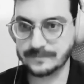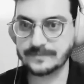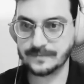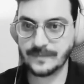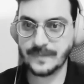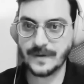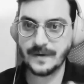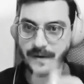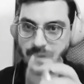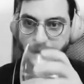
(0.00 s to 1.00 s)
these
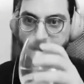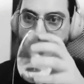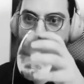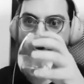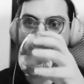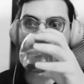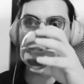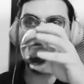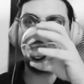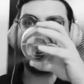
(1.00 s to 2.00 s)
complex phenomena
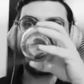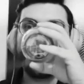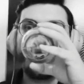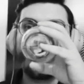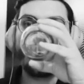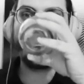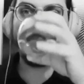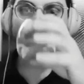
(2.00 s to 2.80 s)
that are